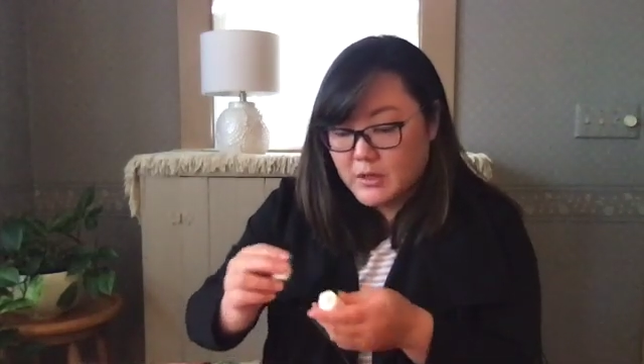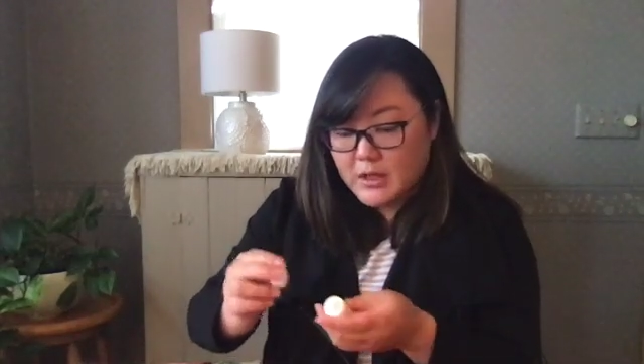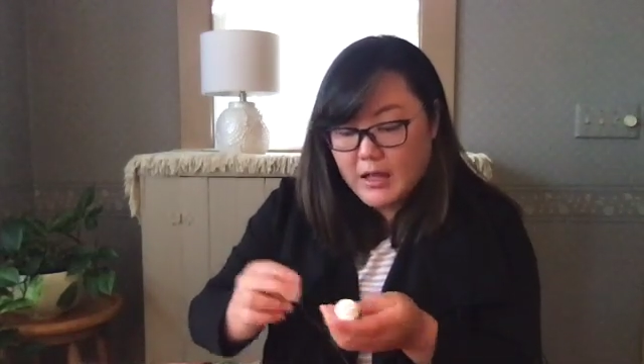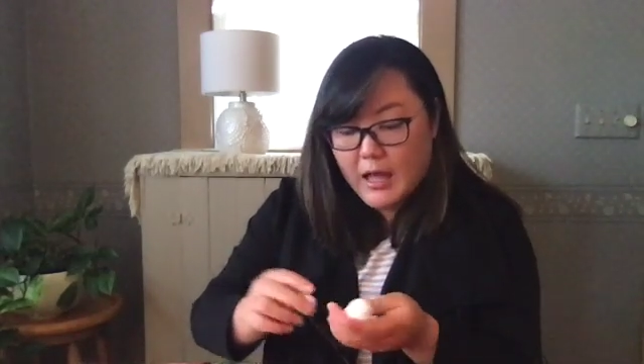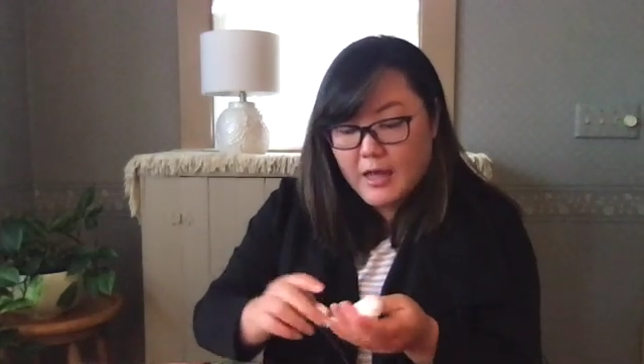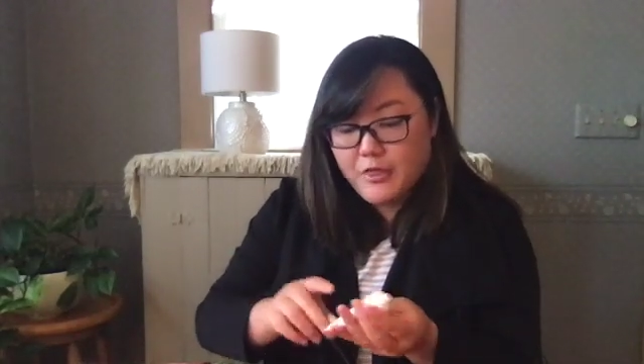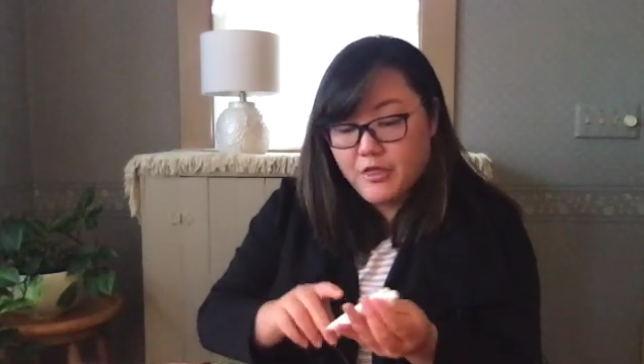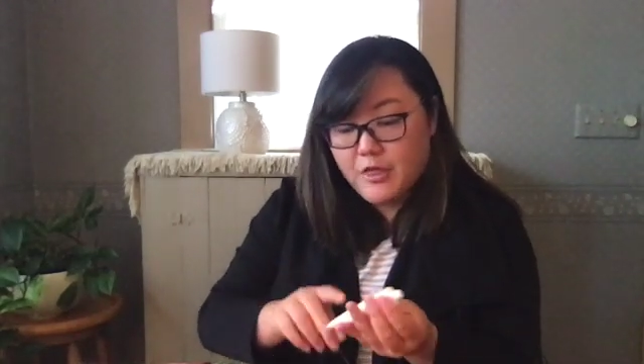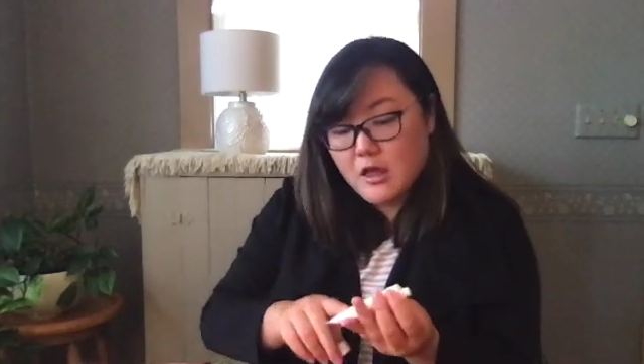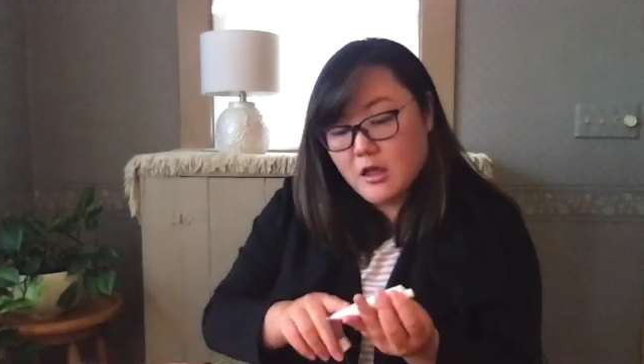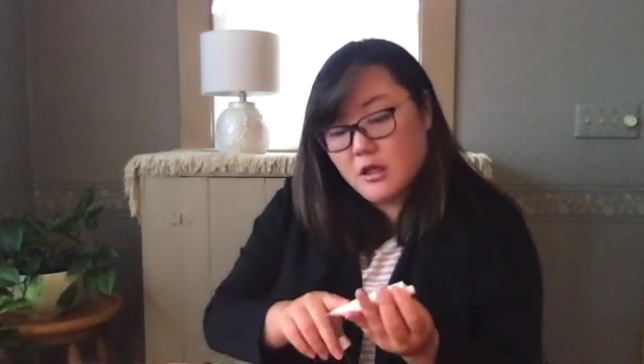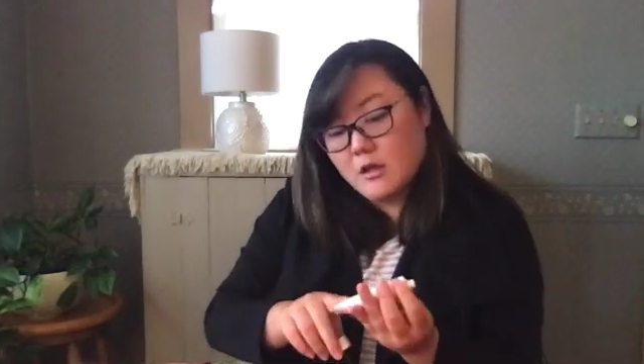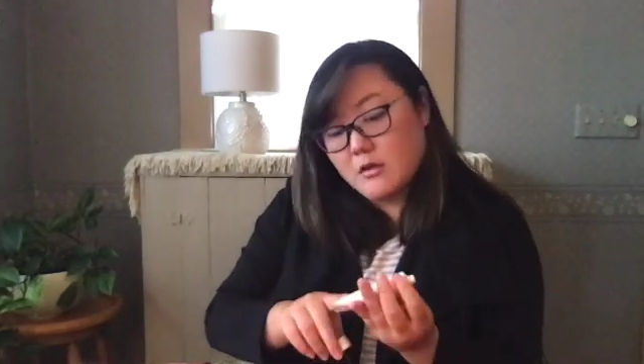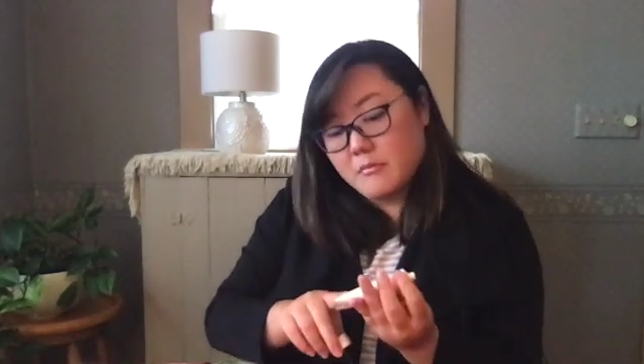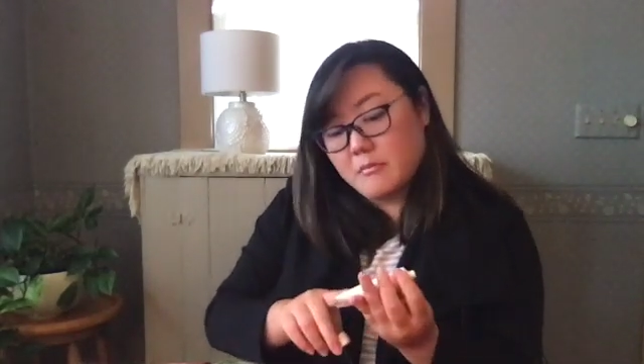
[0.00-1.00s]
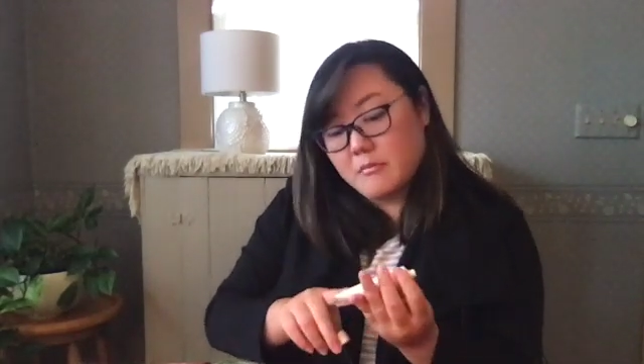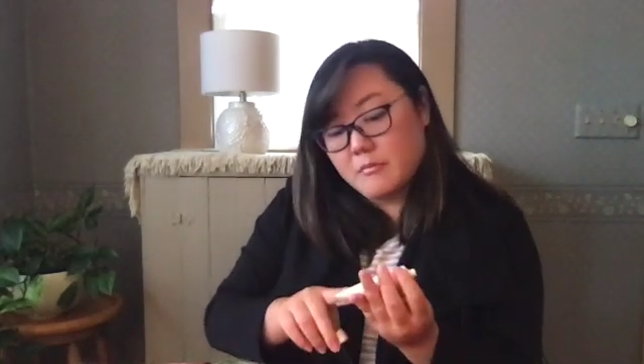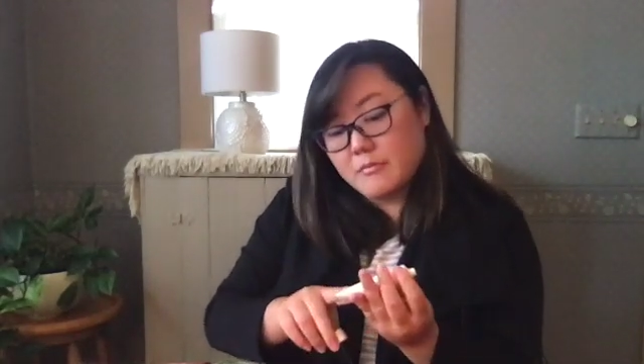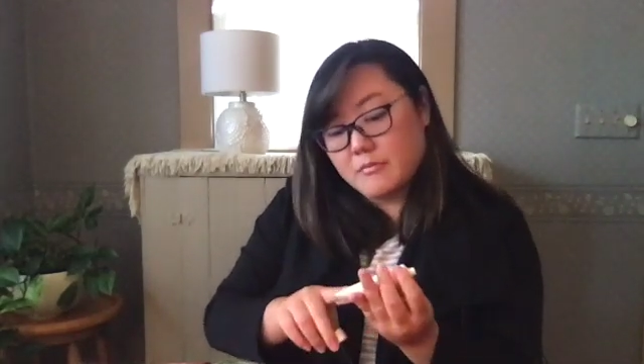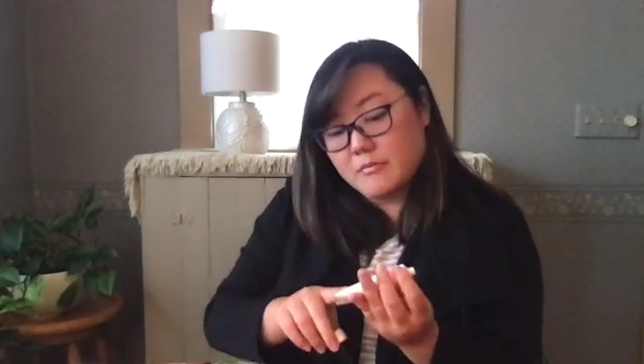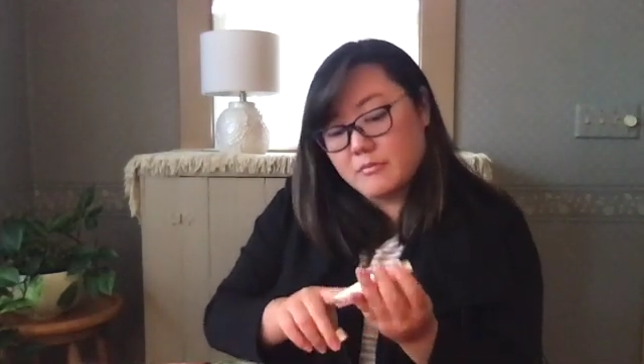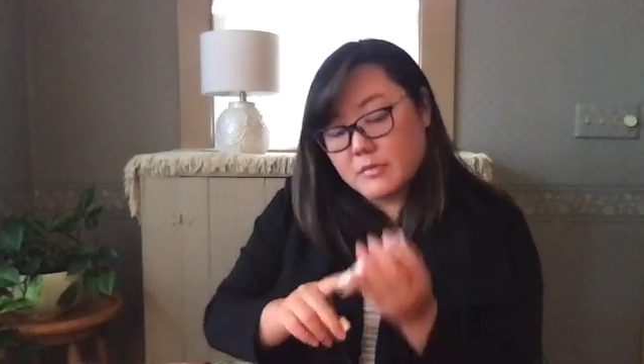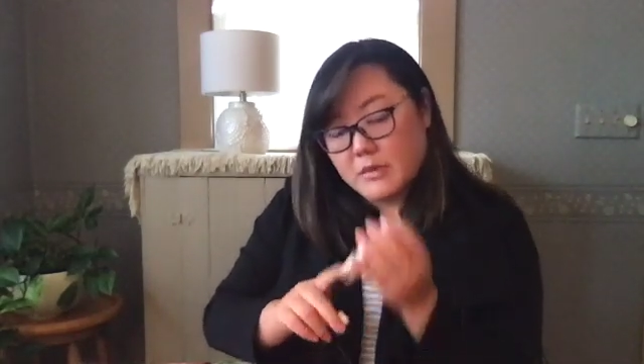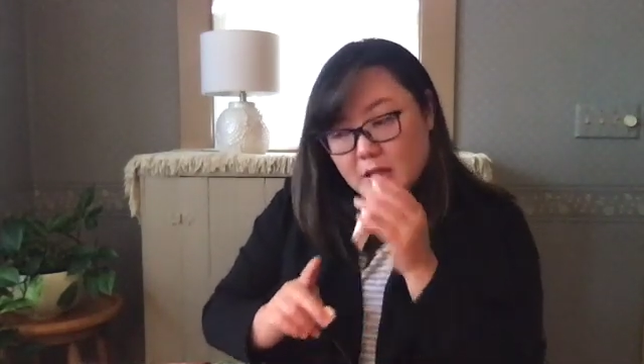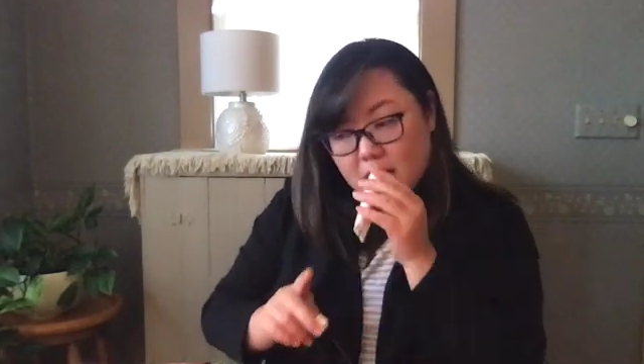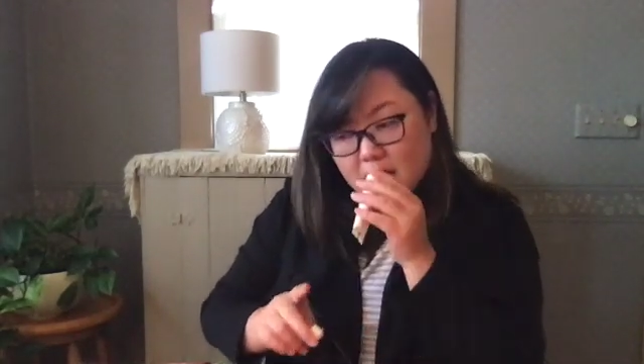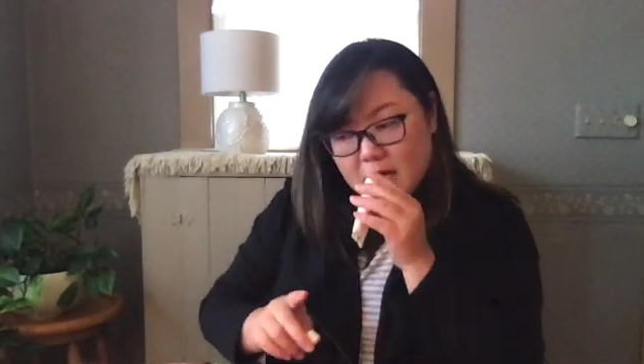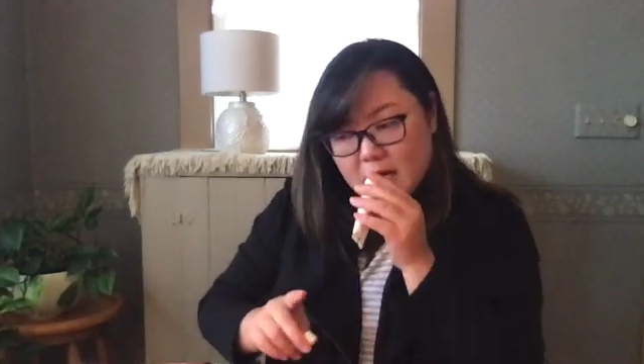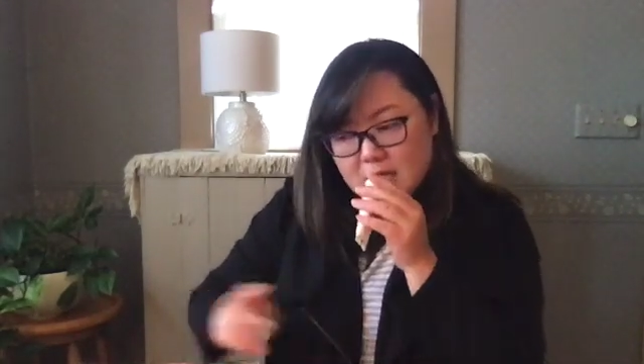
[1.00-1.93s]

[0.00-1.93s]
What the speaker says: I think it kind